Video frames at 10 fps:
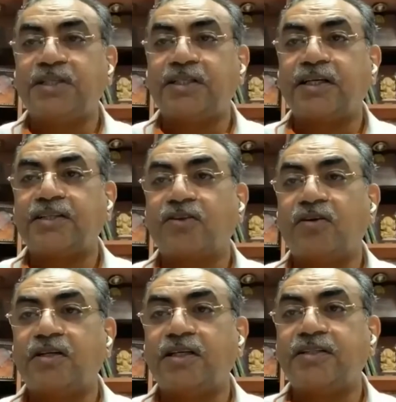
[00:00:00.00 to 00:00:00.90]
meeting has
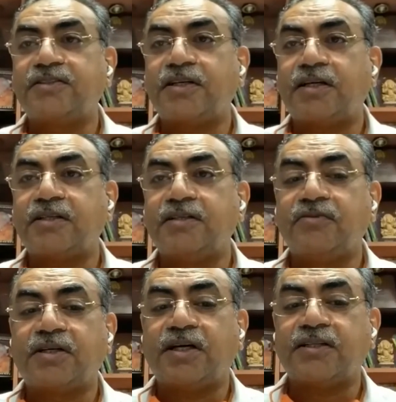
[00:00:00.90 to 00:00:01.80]
already
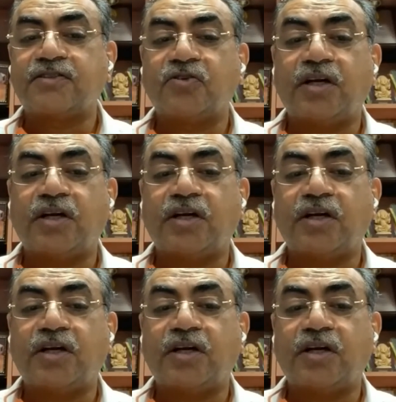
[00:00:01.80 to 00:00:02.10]
started, because